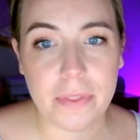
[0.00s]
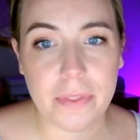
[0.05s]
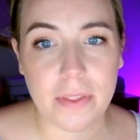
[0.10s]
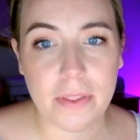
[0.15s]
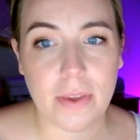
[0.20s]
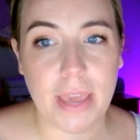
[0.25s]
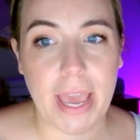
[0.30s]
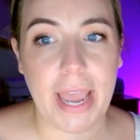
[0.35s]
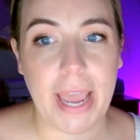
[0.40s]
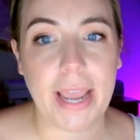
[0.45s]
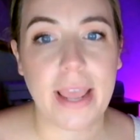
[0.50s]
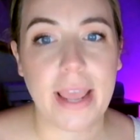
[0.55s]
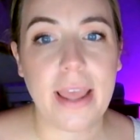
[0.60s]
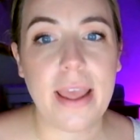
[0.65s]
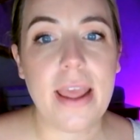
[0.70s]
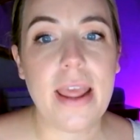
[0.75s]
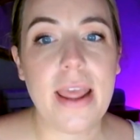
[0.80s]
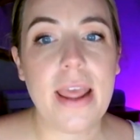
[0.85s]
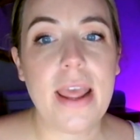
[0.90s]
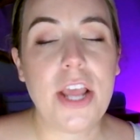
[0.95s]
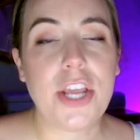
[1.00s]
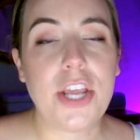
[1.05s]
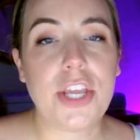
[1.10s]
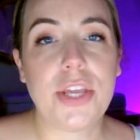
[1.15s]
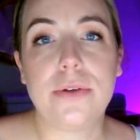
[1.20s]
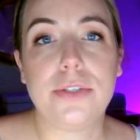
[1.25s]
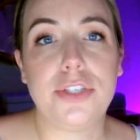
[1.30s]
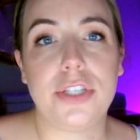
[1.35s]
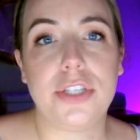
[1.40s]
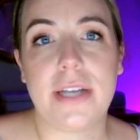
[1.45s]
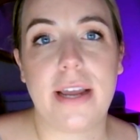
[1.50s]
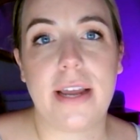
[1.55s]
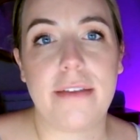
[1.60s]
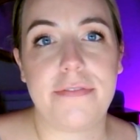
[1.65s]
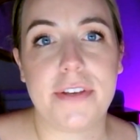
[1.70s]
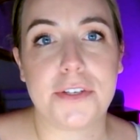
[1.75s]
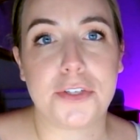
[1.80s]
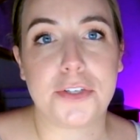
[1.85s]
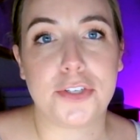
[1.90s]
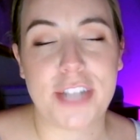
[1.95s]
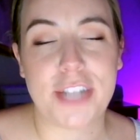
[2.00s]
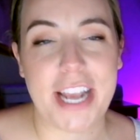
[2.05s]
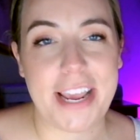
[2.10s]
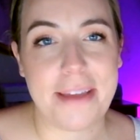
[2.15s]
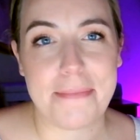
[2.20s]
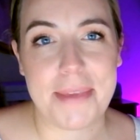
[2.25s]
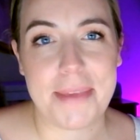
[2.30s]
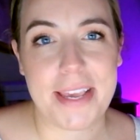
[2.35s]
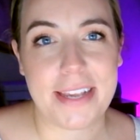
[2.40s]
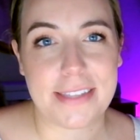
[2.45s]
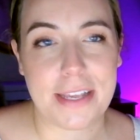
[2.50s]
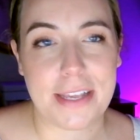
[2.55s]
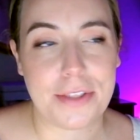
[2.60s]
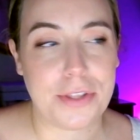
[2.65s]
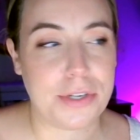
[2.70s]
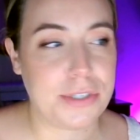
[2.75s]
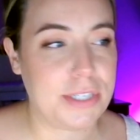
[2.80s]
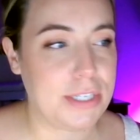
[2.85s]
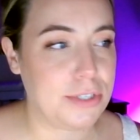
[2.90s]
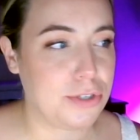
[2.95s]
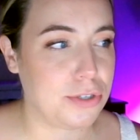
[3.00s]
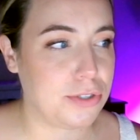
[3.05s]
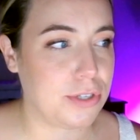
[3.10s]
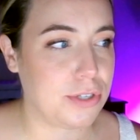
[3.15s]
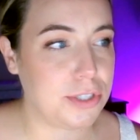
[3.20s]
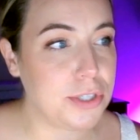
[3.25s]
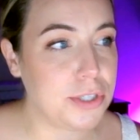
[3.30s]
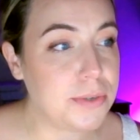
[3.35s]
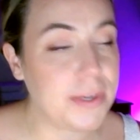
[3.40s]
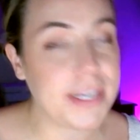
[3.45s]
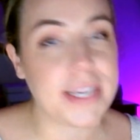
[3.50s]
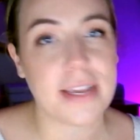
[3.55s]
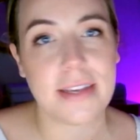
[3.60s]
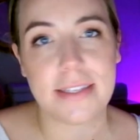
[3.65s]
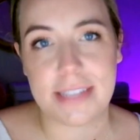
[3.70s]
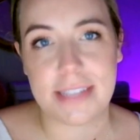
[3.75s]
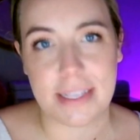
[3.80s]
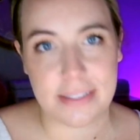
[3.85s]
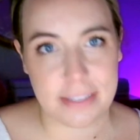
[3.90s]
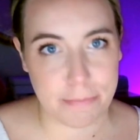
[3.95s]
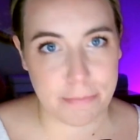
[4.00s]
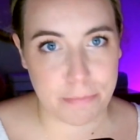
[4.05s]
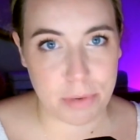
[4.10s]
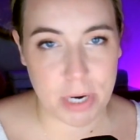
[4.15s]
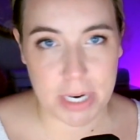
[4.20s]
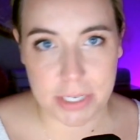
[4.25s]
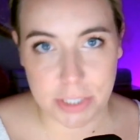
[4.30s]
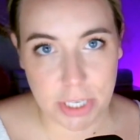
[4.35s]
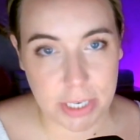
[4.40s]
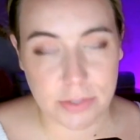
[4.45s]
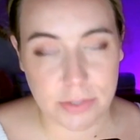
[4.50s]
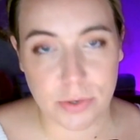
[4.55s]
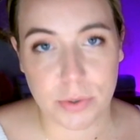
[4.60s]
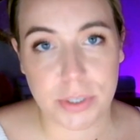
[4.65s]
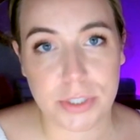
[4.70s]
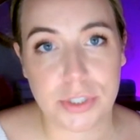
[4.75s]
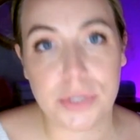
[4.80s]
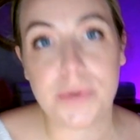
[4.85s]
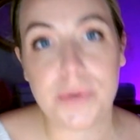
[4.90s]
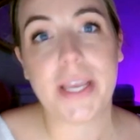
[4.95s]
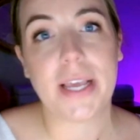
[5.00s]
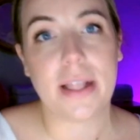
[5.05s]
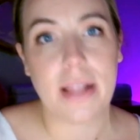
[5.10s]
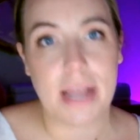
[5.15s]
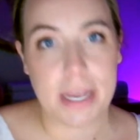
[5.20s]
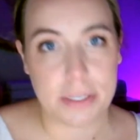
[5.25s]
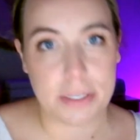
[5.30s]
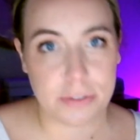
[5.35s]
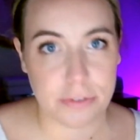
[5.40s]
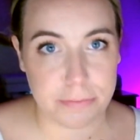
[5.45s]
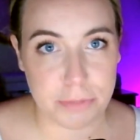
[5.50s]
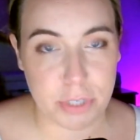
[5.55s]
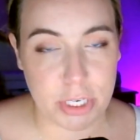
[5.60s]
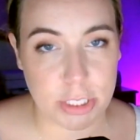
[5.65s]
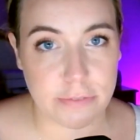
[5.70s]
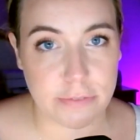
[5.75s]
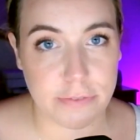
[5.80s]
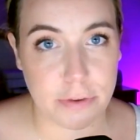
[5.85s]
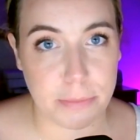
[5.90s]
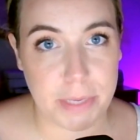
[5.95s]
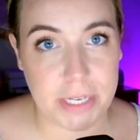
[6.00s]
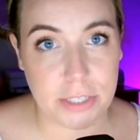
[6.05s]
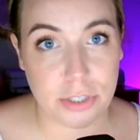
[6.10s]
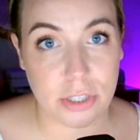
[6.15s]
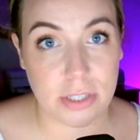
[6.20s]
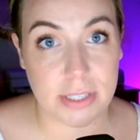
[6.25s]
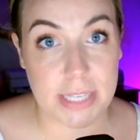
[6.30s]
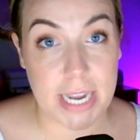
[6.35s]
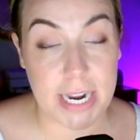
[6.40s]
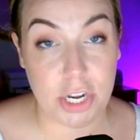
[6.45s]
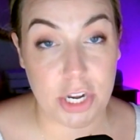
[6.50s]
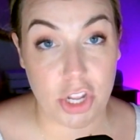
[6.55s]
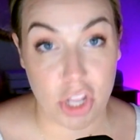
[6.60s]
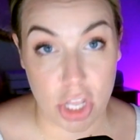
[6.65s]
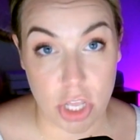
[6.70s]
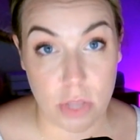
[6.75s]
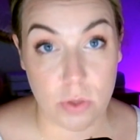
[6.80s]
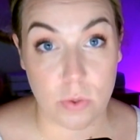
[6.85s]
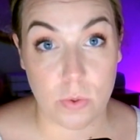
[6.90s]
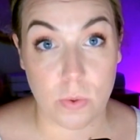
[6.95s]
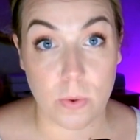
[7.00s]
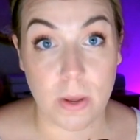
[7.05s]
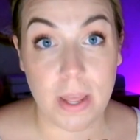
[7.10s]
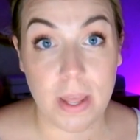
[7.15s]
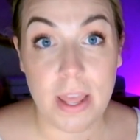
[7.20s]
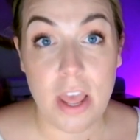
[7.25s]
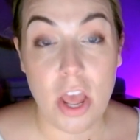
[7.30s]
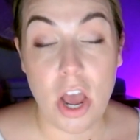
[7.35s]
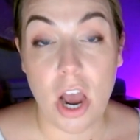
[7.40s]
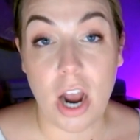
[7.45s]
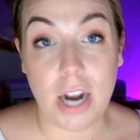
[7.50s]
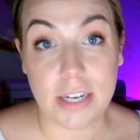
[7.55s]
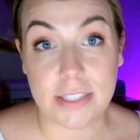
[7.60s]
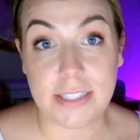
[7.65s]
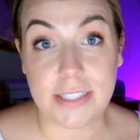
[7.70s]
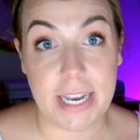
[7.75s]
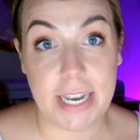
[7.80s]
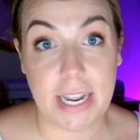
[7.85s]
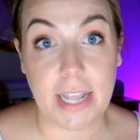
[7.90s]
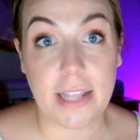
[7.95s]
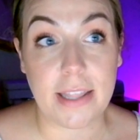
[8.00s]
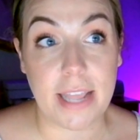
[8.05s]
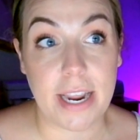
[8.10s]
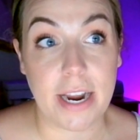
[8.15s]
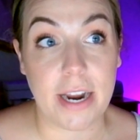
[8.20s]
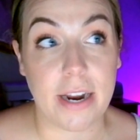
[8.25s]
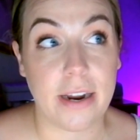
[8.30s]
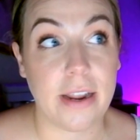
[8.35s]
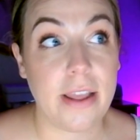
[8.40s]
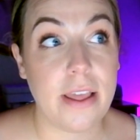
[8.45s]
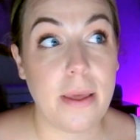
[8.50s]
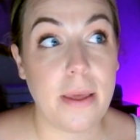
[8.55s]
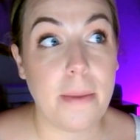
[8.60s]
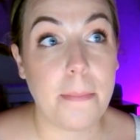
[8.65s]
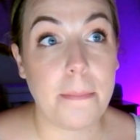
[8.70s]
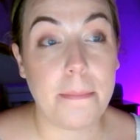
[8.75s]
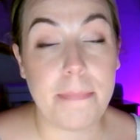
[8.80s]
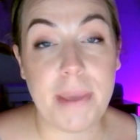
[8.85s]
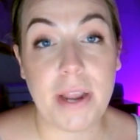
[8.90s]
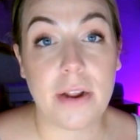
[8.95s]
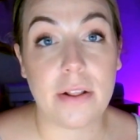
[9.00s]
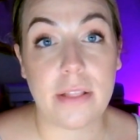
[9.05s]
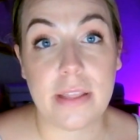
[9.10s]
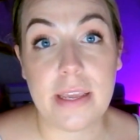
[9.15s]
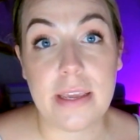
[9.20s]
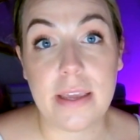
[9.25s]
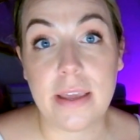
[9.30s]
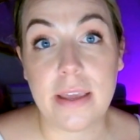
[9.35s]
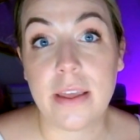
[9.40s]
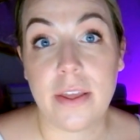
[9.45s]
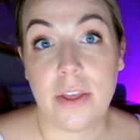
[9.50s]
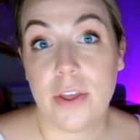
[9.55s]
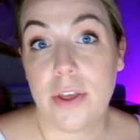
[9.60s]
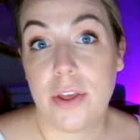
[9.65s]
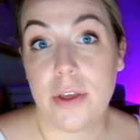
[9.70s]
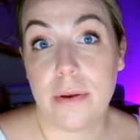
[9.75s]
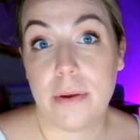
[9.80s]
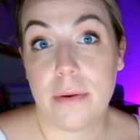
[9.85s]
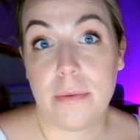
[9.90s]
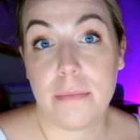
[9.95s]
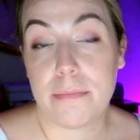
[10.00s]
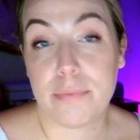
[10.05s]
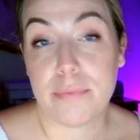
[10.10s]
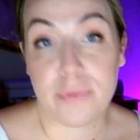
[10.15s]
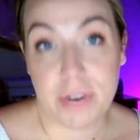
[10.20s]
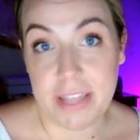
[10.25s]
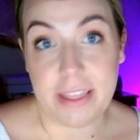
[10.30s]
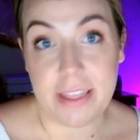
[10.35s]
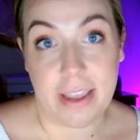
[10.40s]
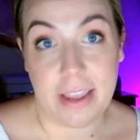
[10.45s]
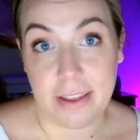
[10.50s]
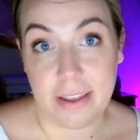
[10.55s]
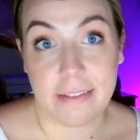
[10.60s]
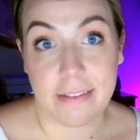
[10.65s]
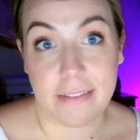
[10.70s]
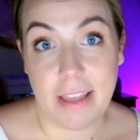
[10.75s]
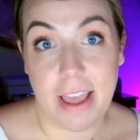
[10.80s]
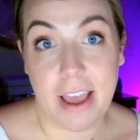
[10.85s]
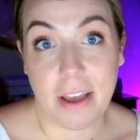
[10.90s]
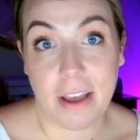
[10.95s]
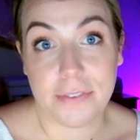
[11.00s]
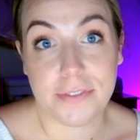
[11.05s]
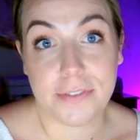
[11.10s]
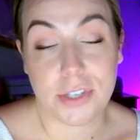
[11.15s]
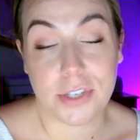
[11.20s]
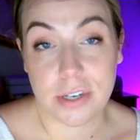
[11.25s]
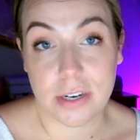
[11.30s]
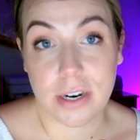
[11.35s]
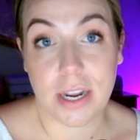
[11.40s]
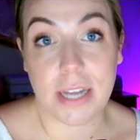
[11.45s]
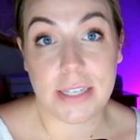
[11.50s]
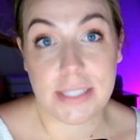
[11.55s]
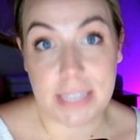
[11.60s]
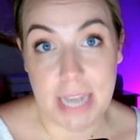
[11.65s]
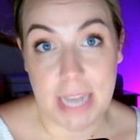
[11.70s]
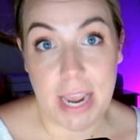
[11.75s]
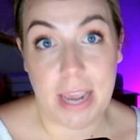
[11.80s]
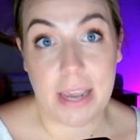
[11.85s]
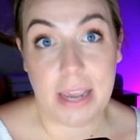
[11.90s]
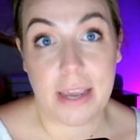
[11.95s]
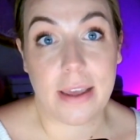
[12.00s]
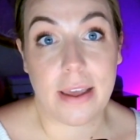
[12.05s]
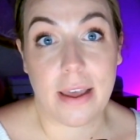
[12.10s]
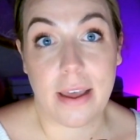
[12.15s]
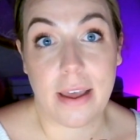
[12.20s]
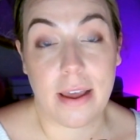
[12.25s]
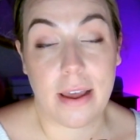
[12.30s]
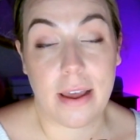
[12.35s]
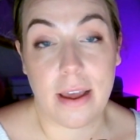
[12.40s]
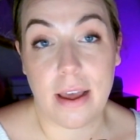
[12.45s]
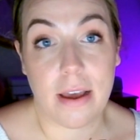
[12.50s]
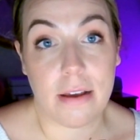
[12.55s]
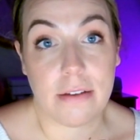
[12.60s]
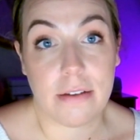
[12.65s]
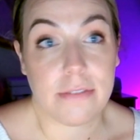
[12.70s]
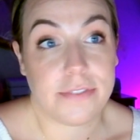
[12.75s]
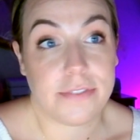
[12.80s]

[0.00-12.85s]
okay? You should not feel shame because other teachers are doing extensive projects or doing classroom transformations and you are sitting there barely breathing after a day of